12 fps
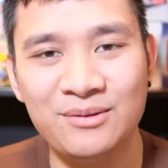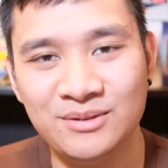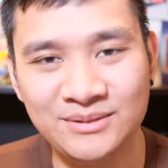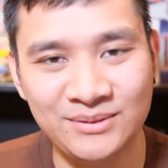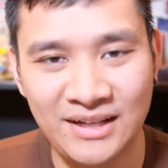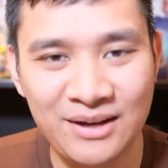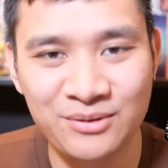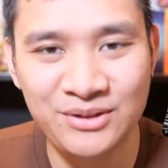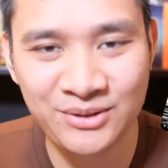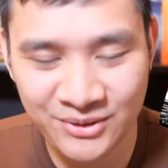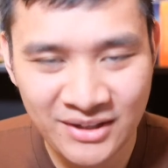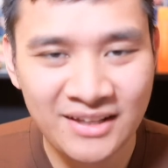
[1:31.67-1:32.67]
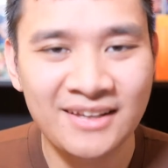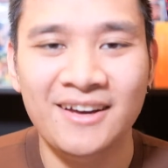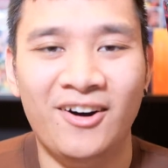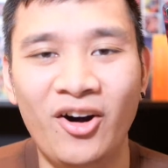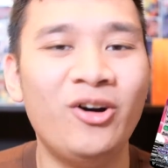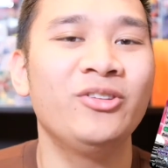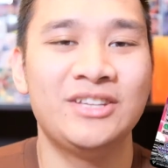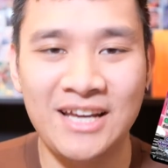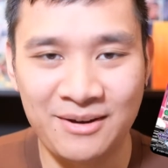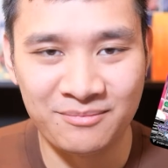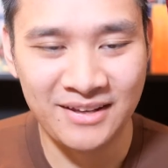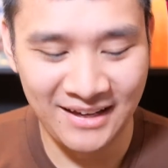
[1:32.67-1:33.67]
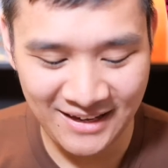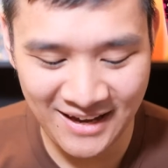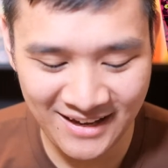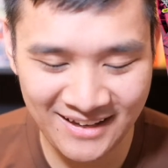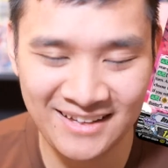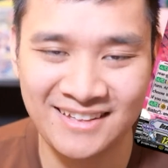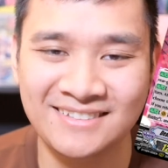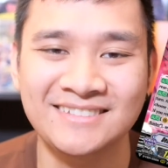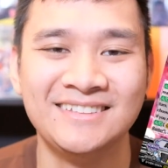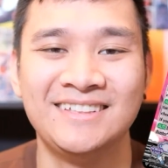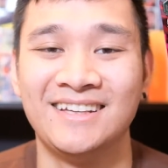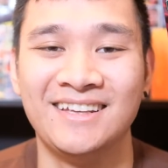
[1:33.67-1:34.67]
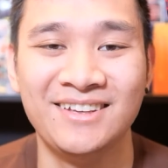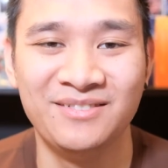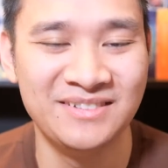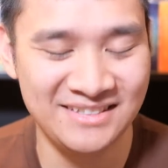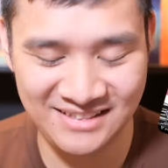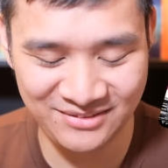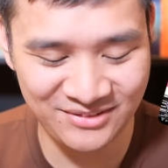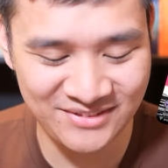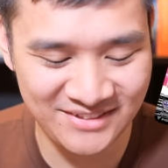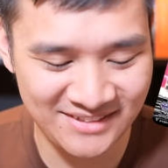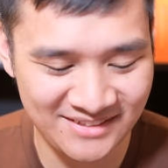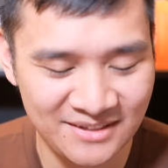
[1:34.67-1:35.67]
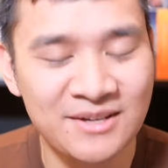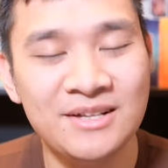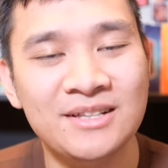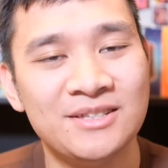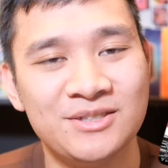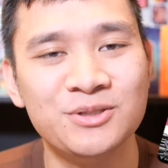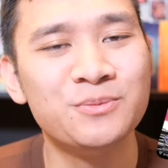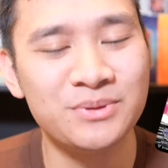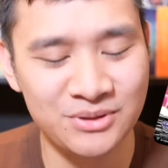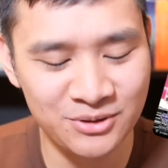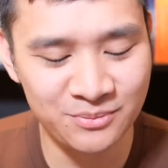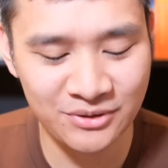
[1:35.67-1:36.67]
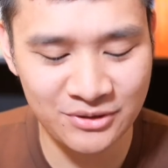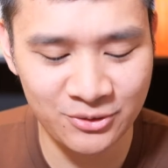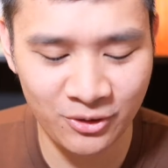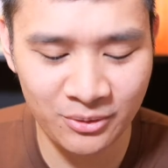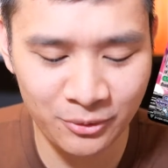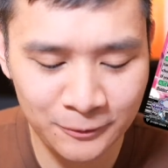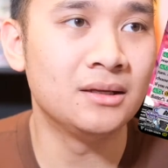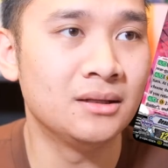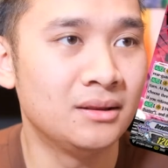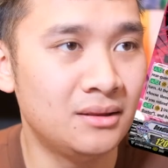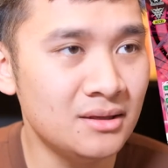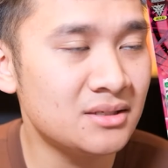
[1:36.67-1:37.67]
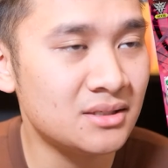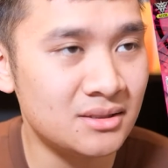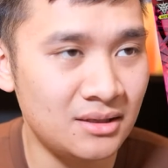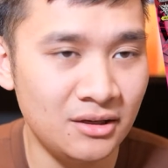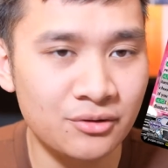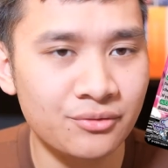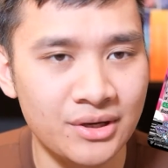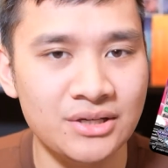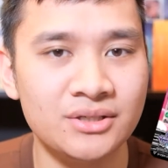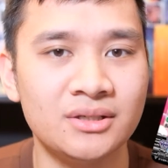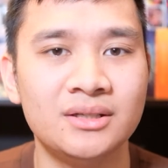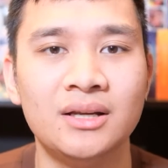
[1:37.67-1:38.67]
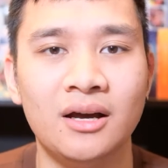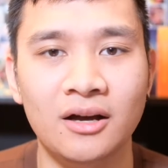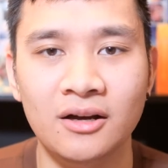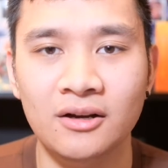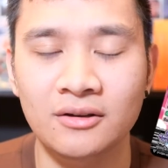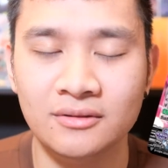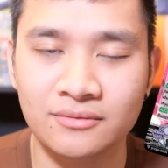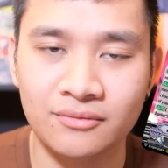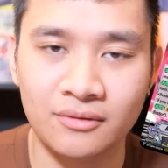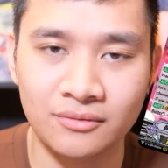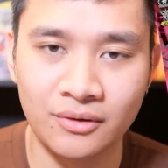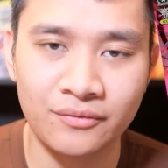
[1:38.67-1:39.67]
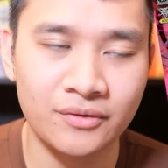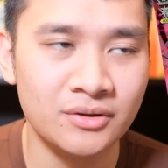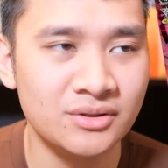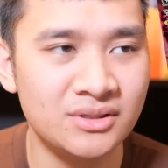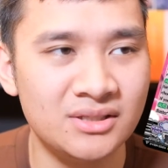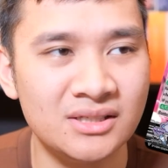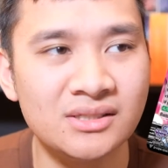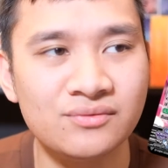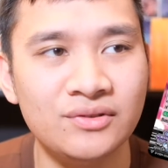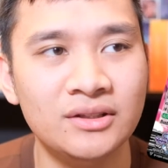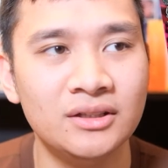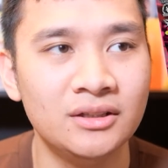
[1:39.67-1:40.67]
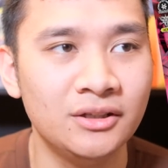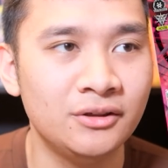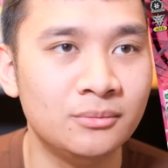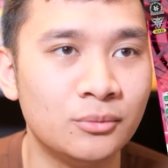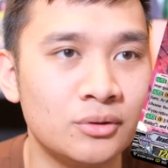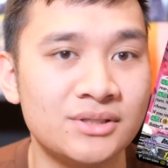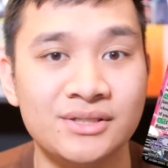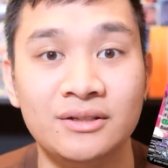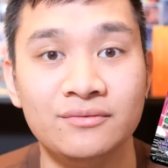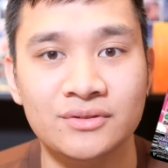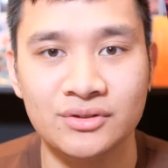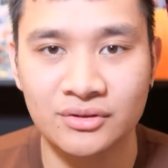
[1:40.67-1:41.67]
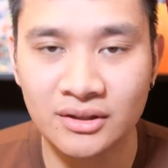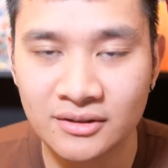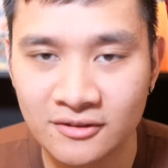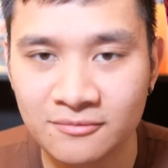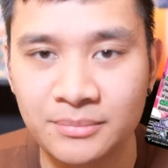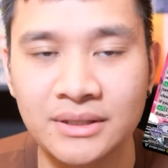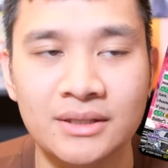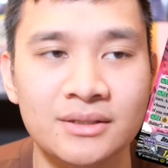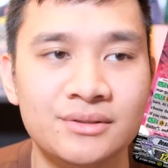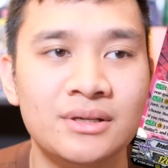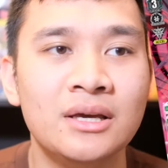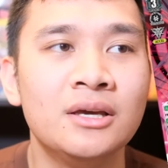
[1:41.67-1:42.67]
what I would do all the time. it was just super enjoyable. This iteration of Reverse does feel a little more self-destructive because